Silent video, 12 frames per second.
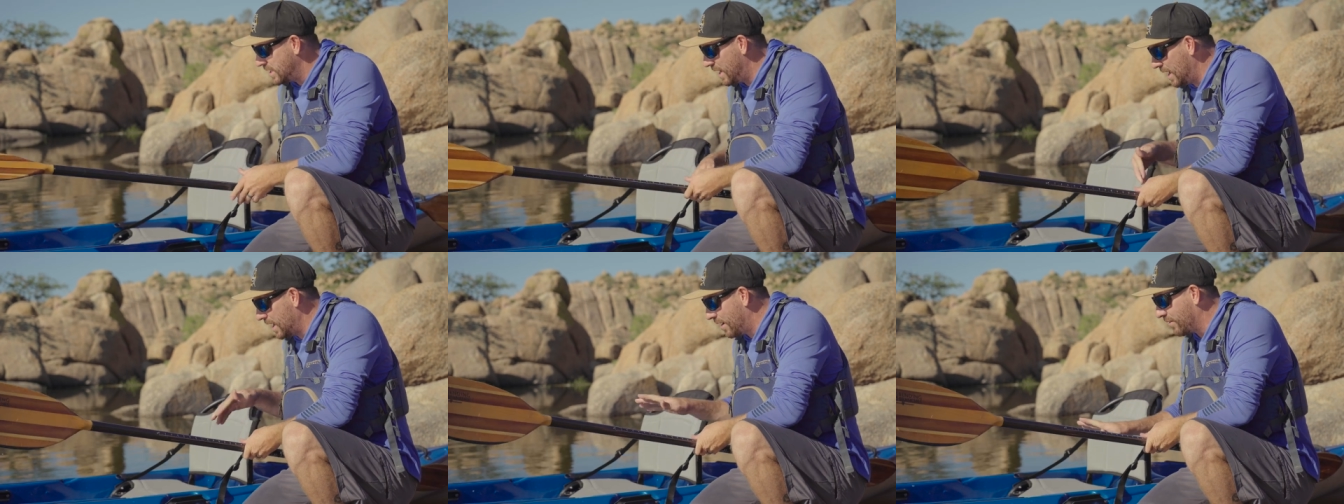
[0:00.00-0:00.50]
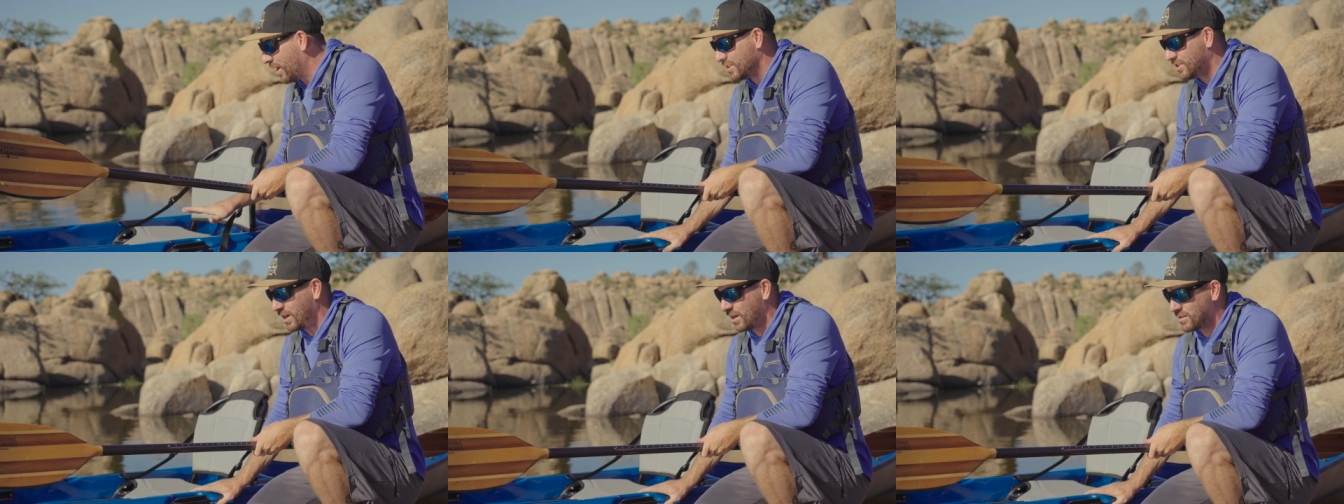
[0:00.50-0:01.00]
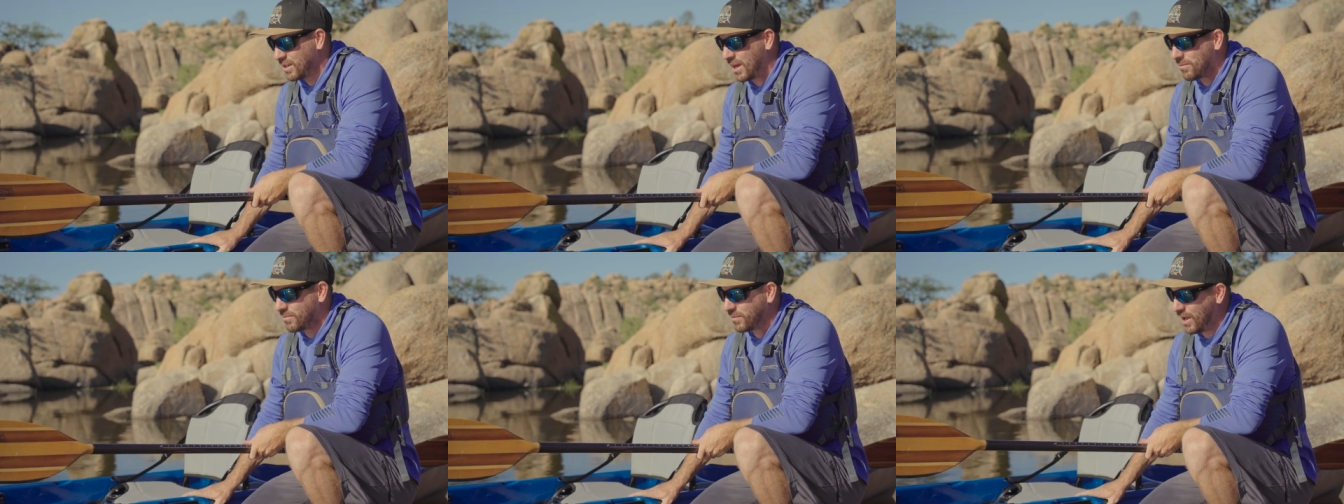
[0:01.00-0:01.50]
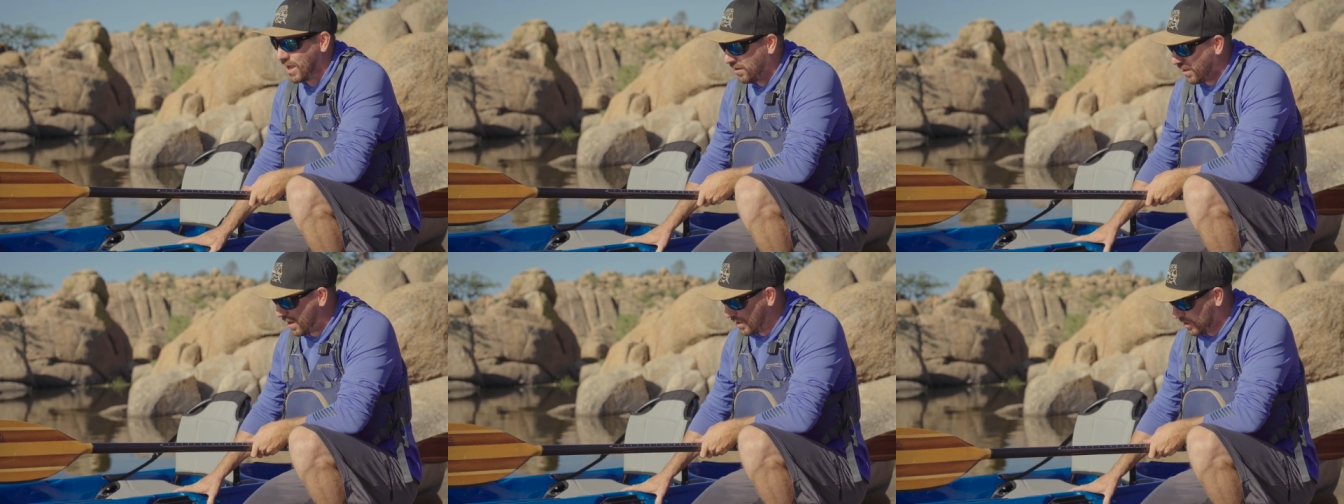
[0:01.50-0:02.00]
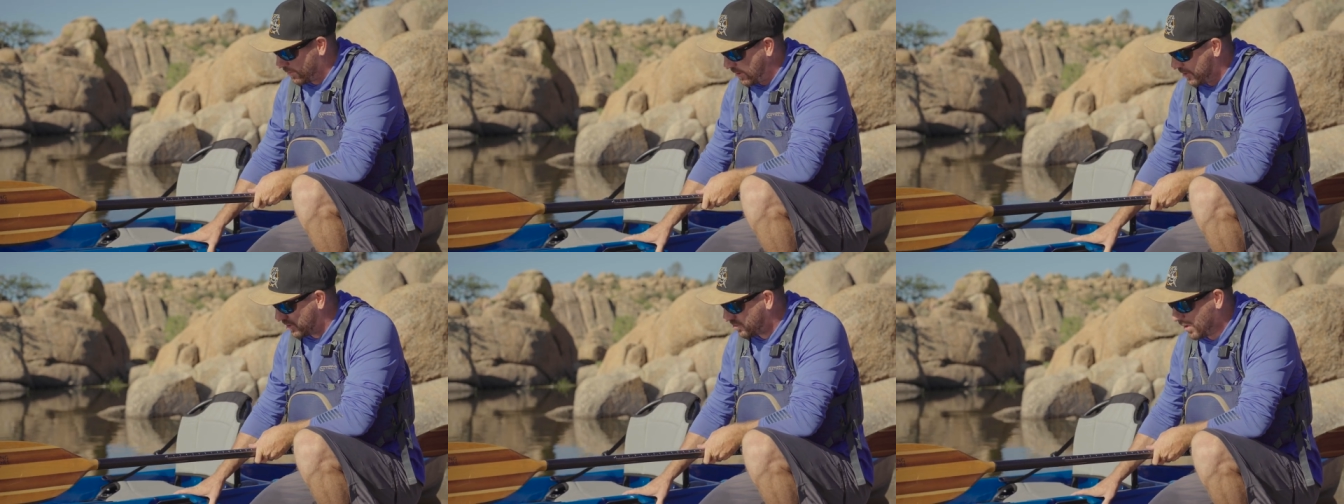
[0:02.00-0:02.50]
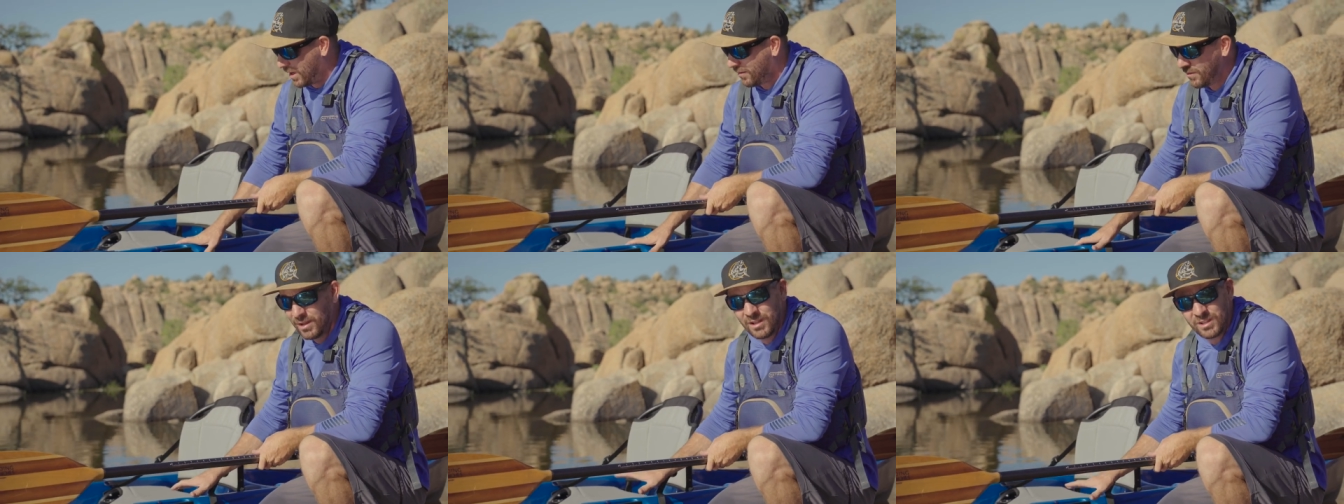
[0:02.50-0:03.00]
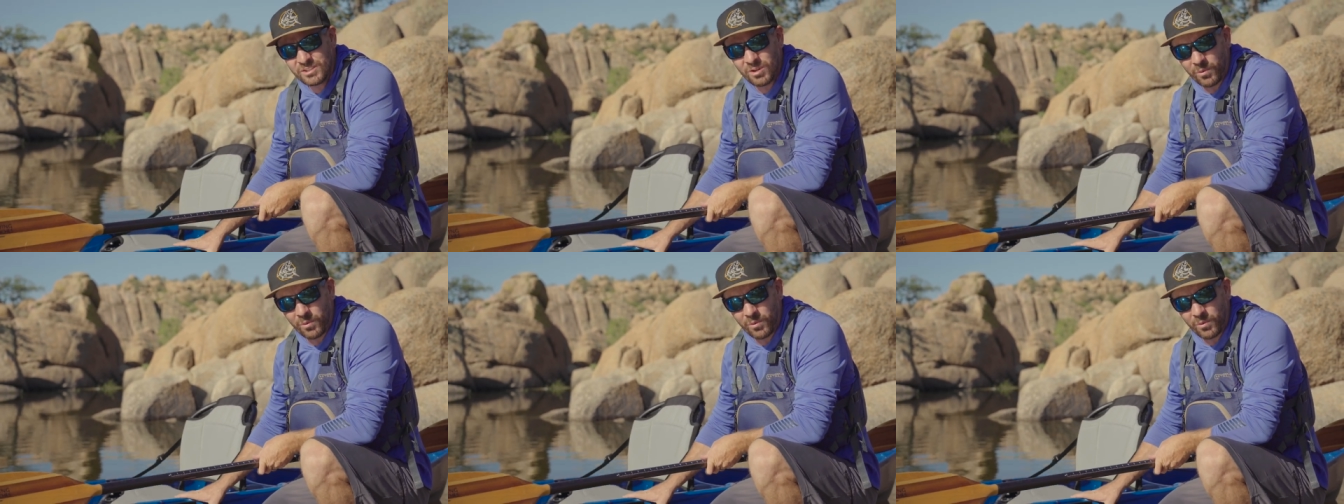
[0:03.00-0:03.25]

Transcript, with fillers: Today, I've got a sit on top Eddyline Caribbean 12, so